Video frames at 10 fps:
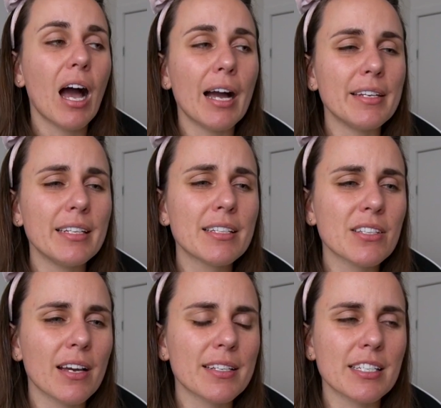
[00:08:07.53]
I did
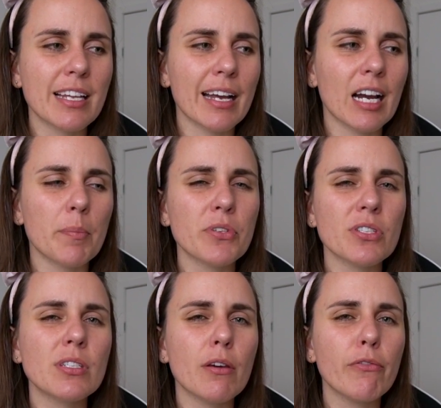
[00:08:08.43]
decide to stack up
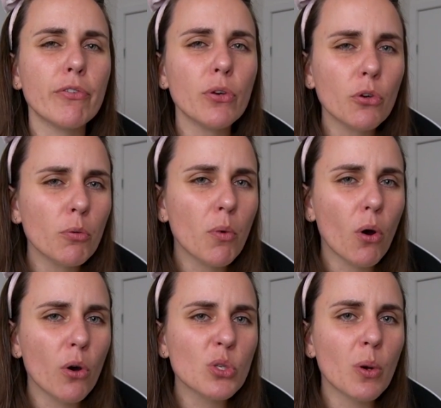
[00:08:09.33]
just a few
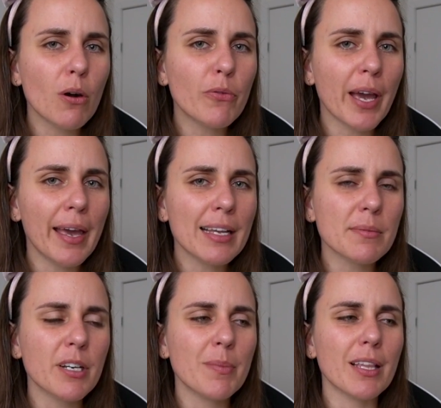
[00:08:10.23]
more 12Ks.
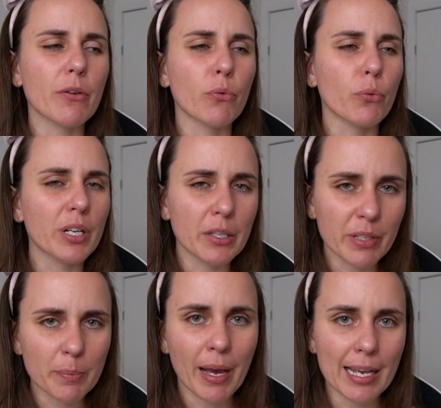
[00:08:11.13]
I'm gonna be like really,
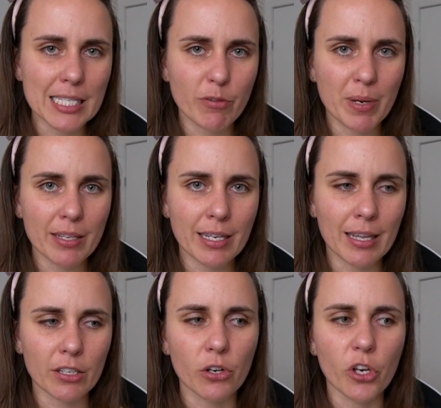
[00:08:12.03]
really passive about that,
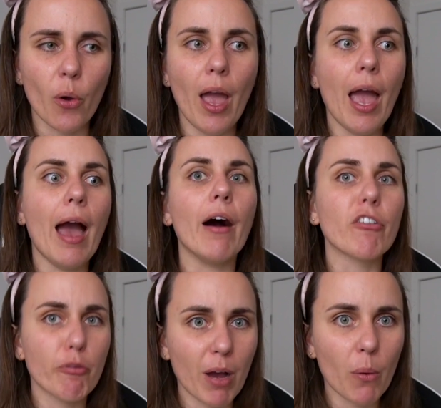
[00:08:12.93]
like not go out
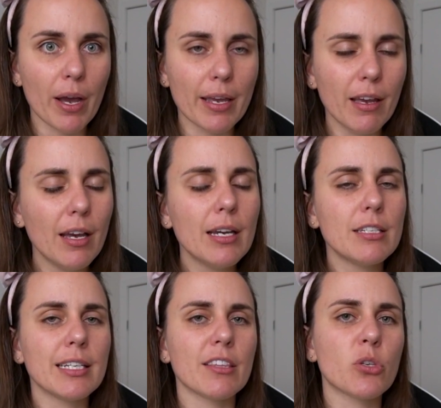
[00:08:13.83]
of my way
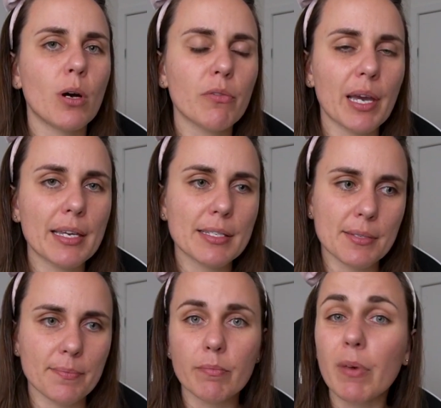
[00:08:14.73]
to get the
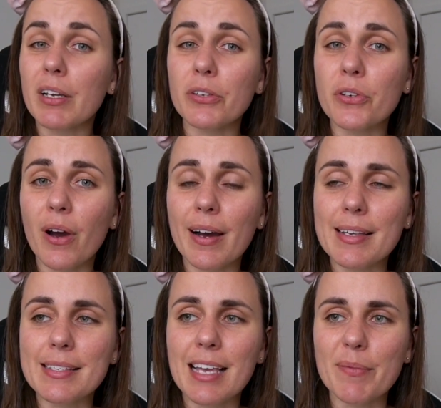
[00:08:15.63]
12Ks. But you
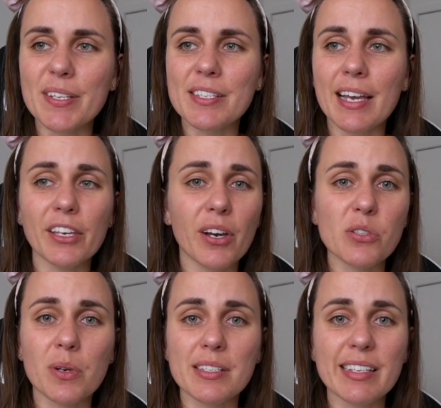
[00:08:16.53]
guys have been saying you
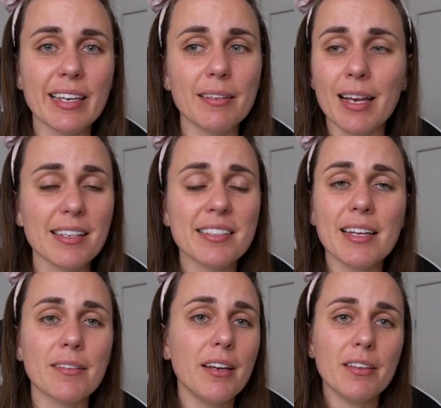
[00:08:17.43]
guys want to see, as I
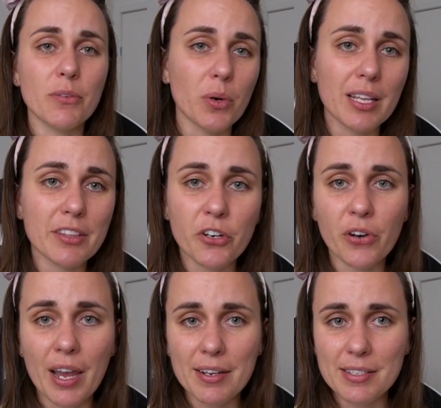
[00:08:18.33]
said, you want to let the
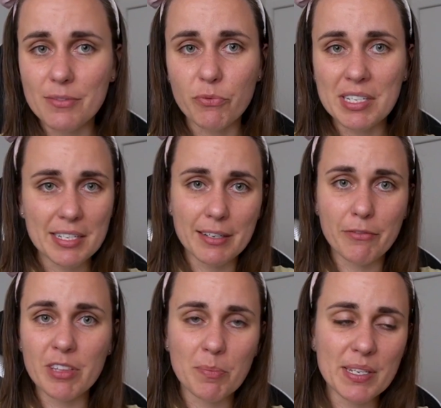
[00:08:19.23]
creators risk it
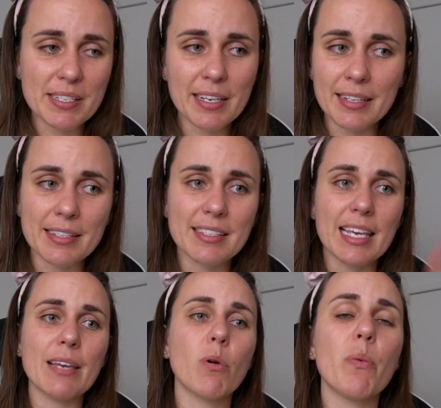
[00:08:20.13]
for the biscuit and
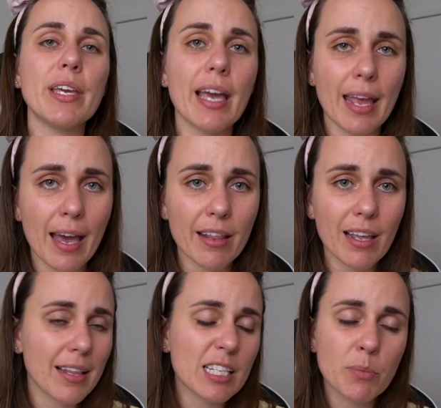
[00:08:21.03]
see what we get out of
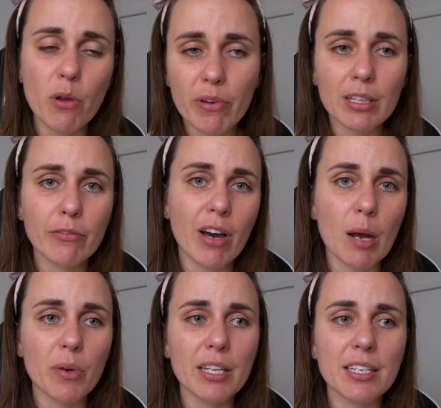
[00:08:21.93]
that, and that's perfectly fine.
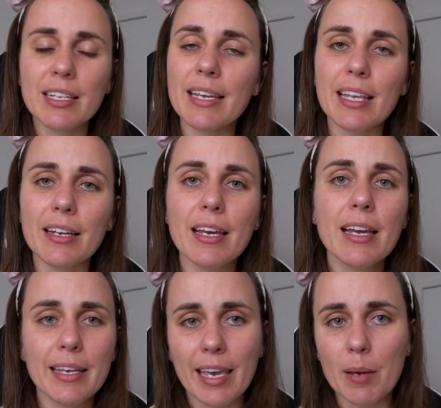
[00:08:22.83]
I'm willing to take that
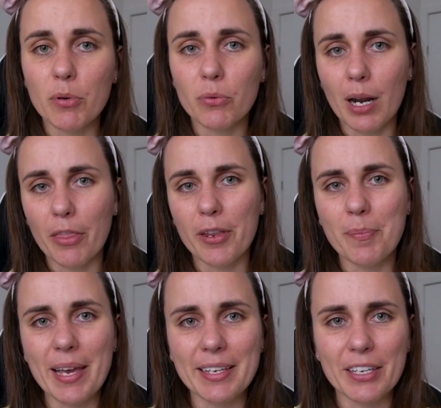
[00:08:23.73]
gamble rather than
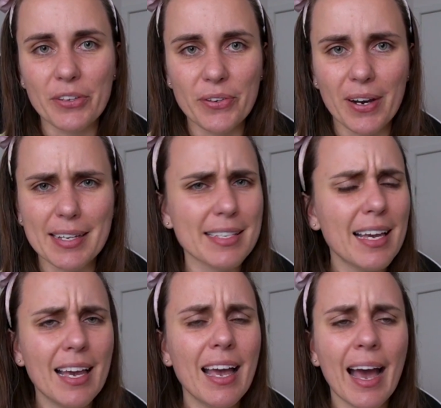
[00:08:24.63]
making you guys
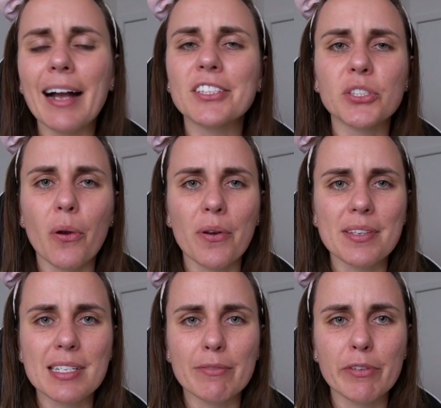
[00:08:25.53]
hatch your own
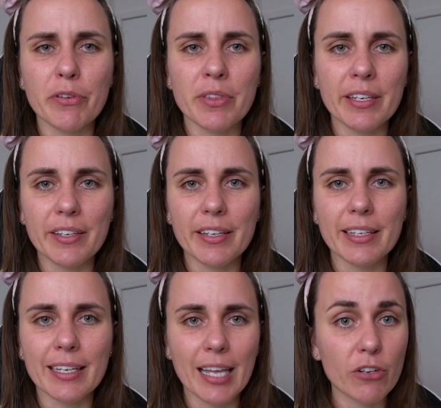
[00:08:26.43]
and stuff if you think you're going
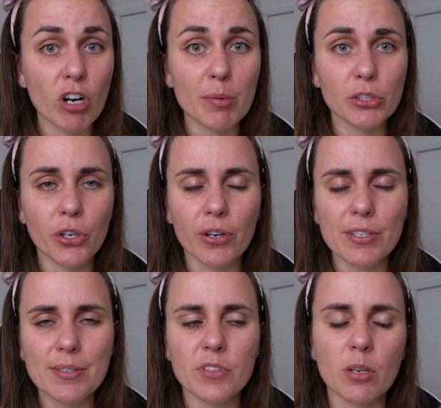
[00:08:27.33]
to get that trubbish
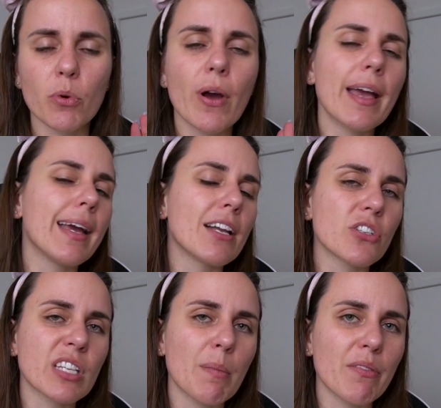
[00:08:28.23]
curse. So more egg
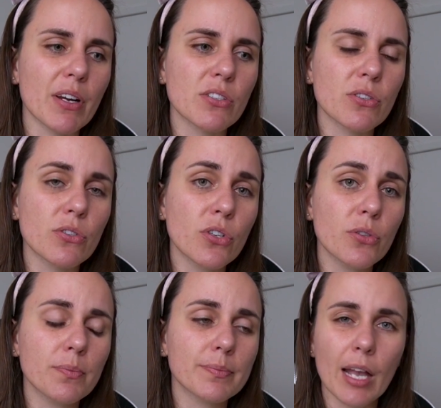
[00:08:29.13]
hatches coming very soon
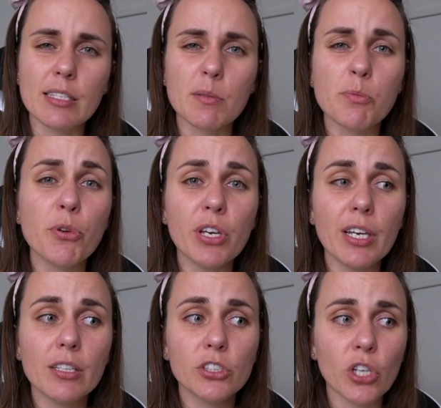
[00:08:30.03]
too, and some
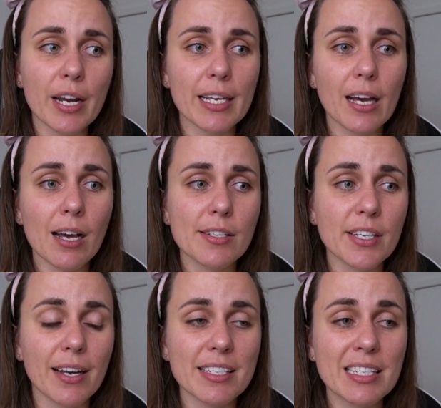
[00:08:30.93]
spooky shiny
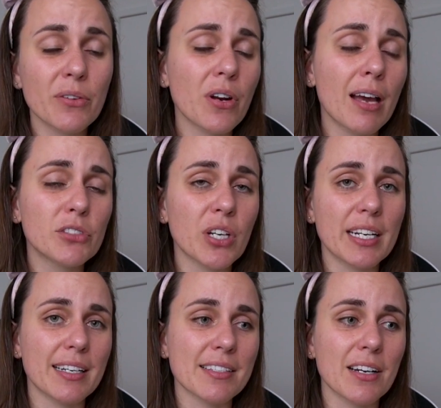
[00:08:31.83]
hunting. I still don't have
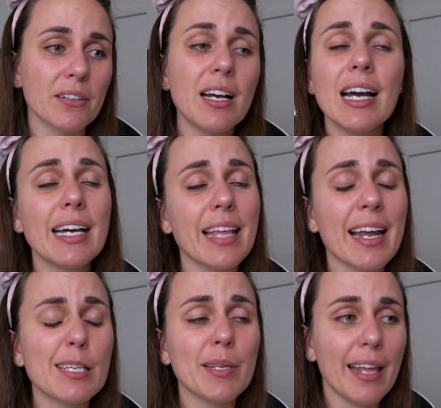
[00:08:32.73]
shiny Duskull, and that
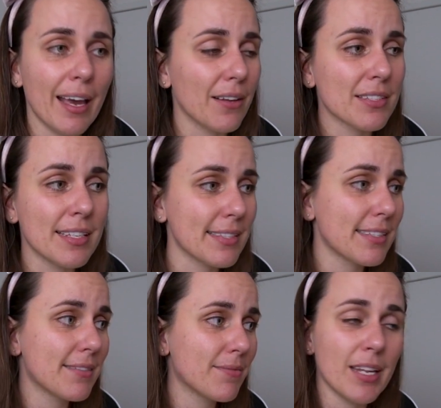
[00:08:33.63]
has been out
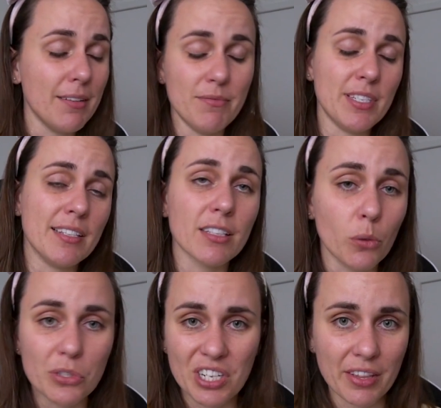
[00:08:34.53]
since it, since it
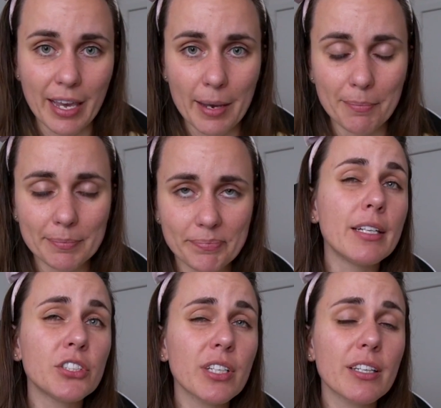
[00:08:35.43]
launched in the game.
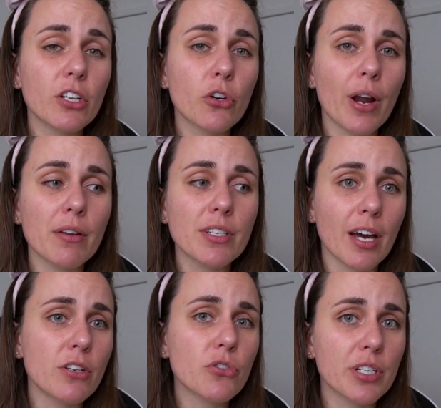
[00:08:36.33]
Additionally, the Crown
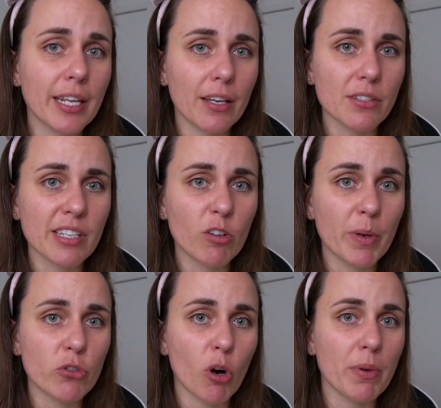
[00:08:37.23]
Tundra DLC will
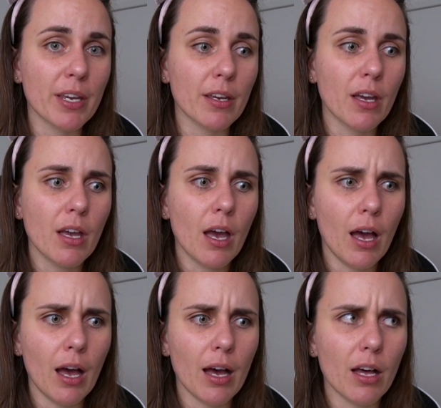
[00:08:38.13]
be dropping
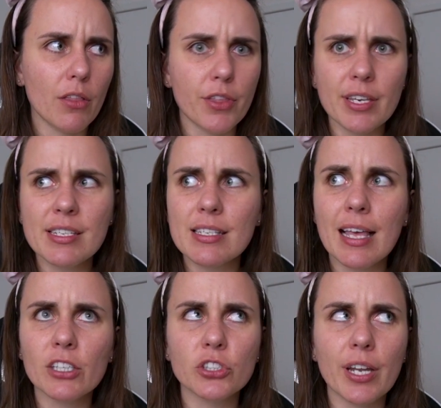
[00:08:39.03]
uh, this
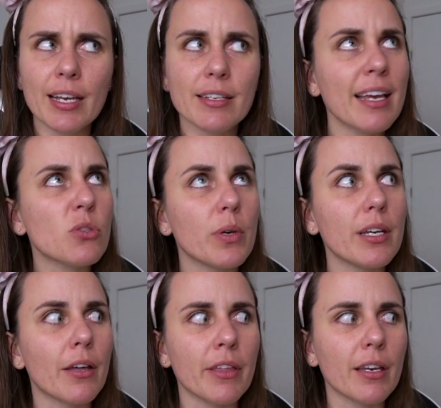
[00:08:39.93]
slash ne next
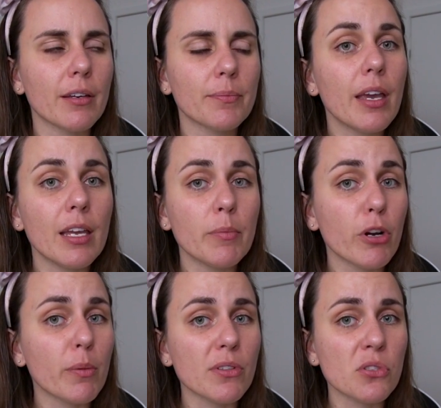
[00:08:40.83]
week, I think in
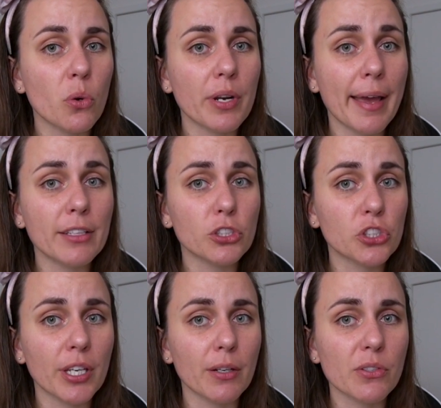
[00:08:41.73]
Pokemon Sword and
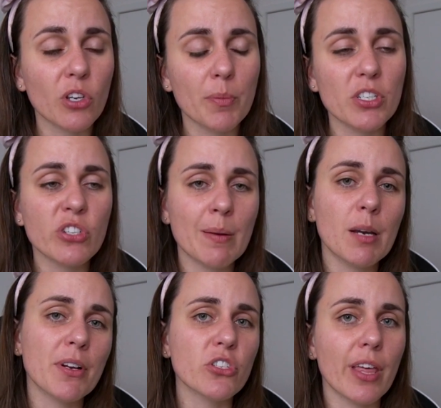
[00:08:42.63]
Shield. So I'll be streaming
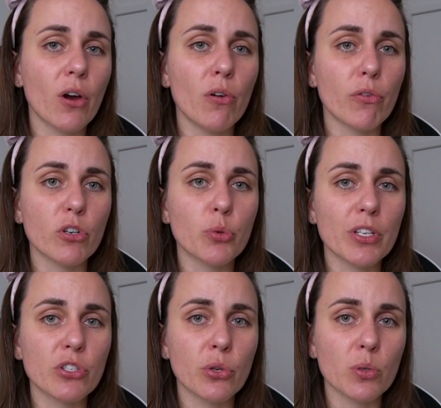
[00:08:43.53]
a bunch of that over on
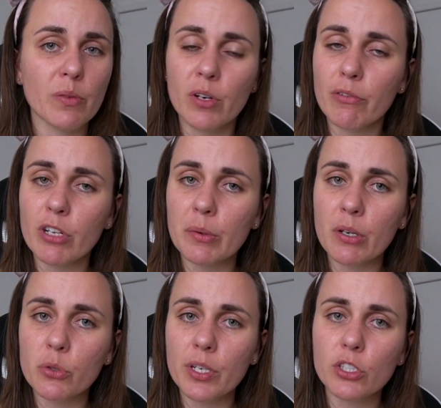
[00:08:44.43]
Twitch too. So if you're not following
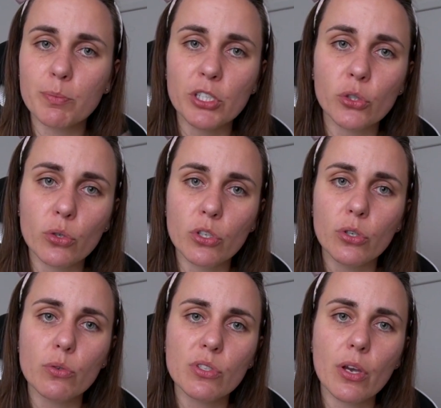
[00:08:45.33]
on Twitch, be sure to
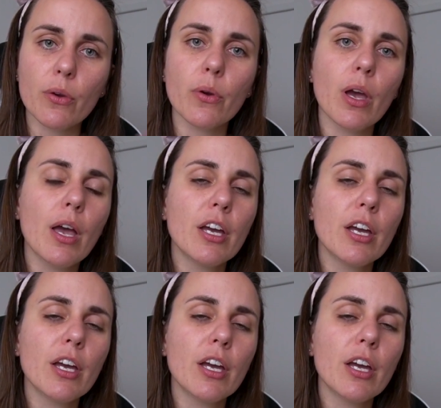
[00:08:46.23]
do so.